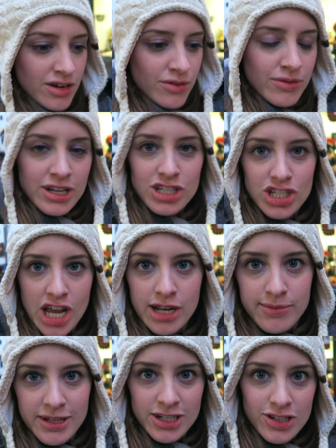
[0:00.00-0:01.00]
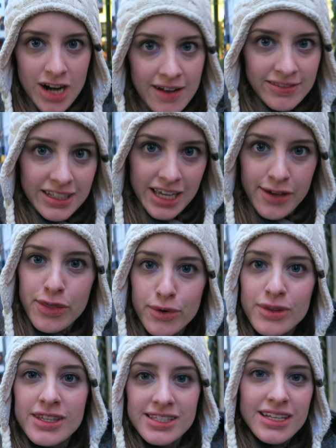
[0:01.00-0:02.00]
rich gentleman traveling
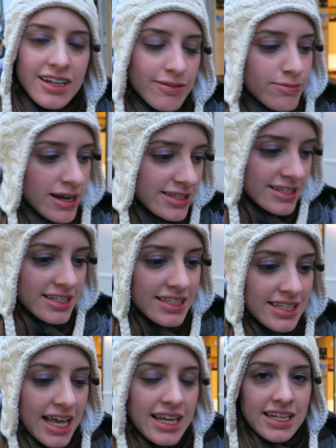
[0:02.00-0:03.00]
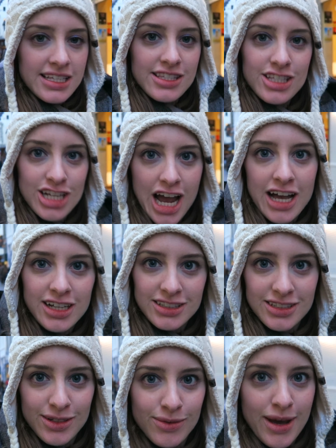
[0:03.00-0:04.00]
through the city of Brussels, and his
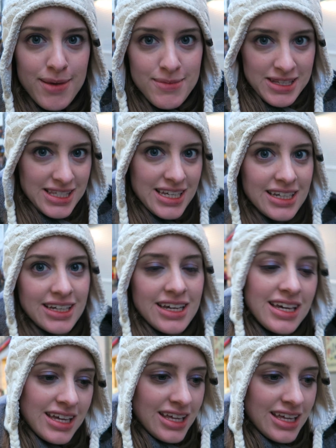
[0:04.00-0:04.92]
child went missing,